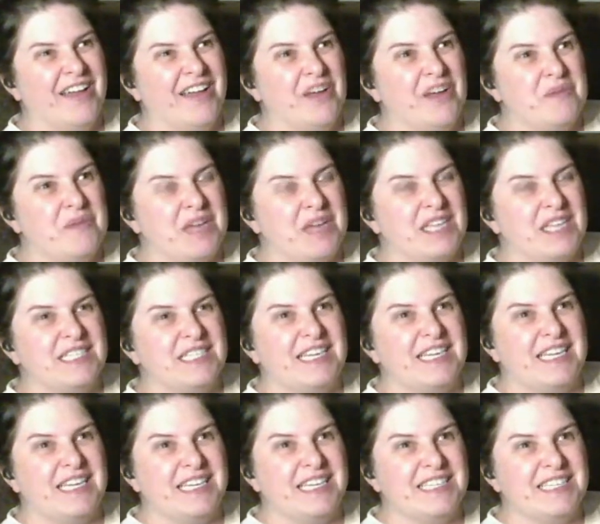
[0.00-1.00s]
because it
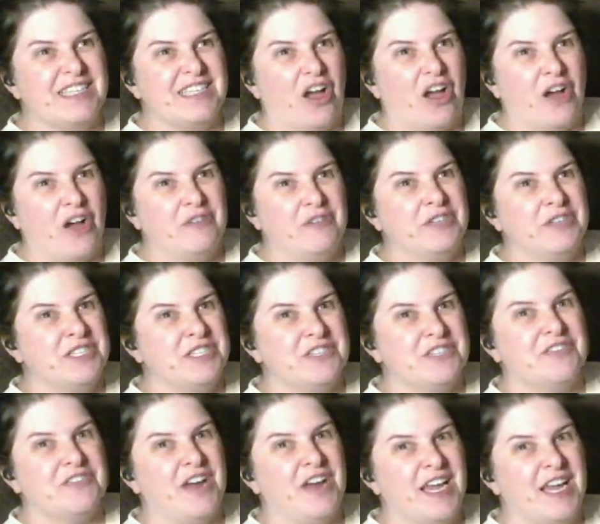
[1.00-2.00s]
is awfully
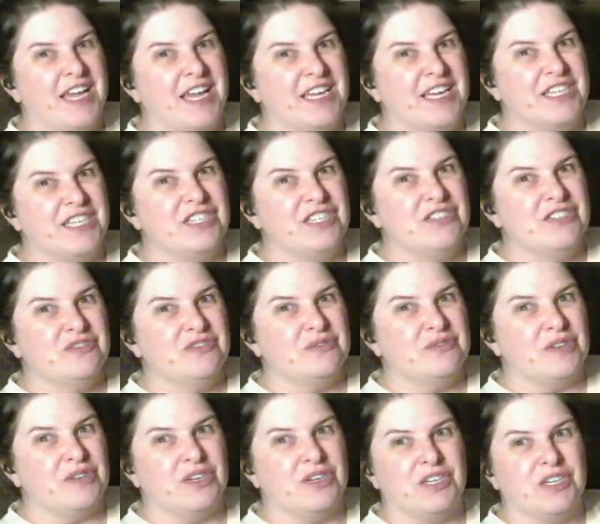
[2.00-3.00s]
strange
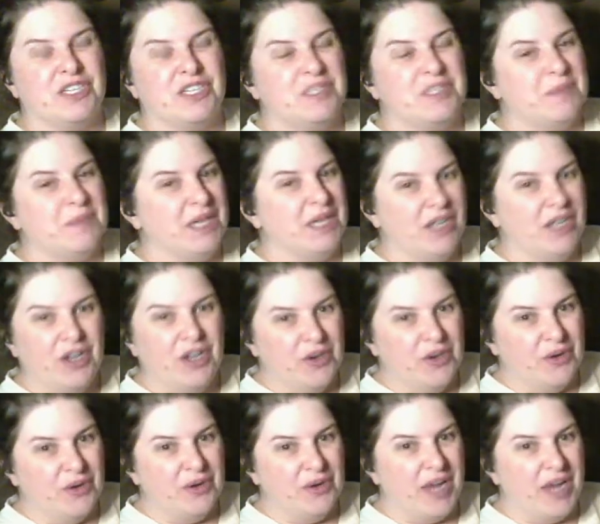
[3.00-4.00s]
for her to be
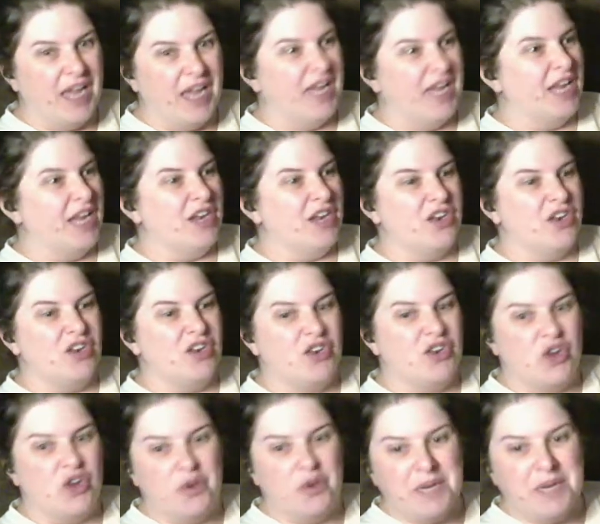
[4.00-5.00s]
alone and
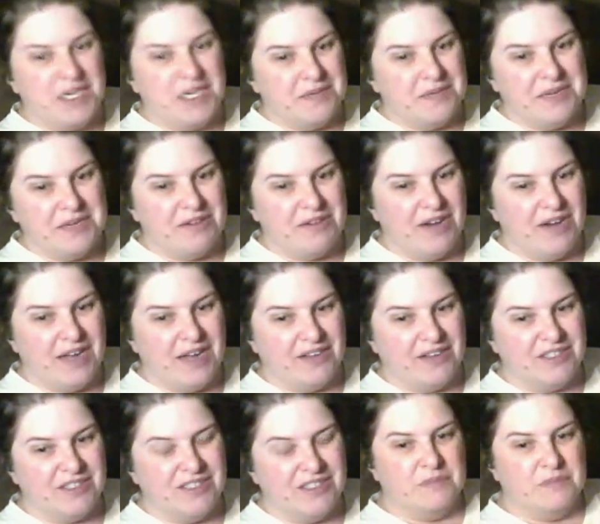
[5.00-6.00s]
nobody to be
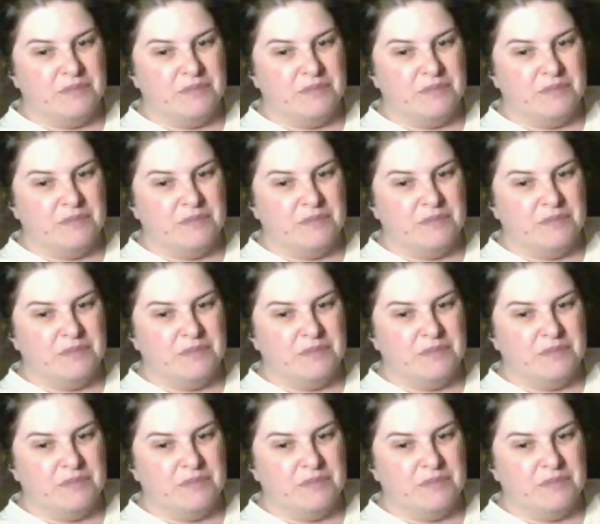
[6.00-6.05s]
around.